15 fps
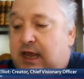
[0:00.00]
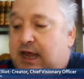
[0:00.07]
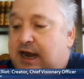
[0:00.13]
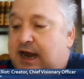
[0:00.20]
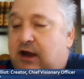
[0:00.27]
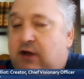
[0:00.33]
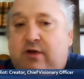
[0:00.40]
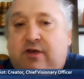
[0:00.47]

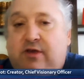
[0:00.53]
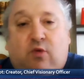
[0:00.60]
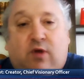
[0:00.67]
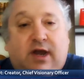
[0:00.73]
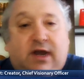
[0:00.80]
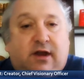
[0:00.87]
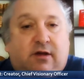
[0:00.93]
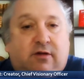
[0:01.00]
And I always
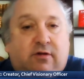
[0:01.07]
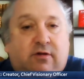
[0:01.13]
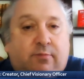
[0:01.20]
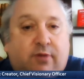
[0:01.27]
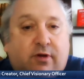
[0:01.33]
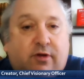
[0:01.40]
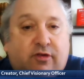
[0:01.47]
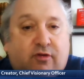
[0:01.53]
wanted to own a
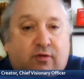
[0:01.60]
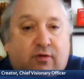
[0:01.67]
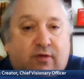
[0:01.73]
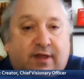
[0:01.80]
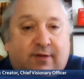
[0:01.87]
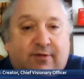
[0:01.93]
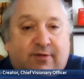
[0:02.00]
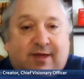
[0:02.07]
bookstore.
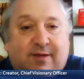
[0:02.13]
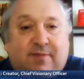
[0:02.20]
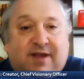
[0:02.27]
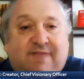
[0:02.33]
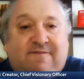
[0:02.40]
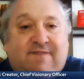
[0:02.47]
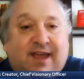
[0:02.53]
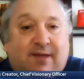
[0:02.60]
That was like
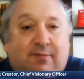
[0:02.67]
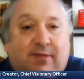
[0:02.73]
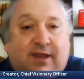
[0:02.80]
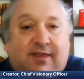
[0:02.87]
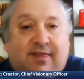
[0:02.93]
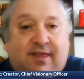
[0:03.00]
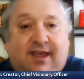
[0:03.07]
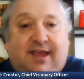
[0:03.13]
my
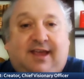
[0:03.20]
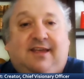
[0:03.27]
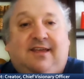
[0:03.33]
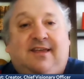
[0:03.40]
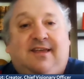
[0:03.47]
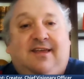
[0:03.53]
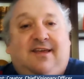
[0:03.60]
family thing.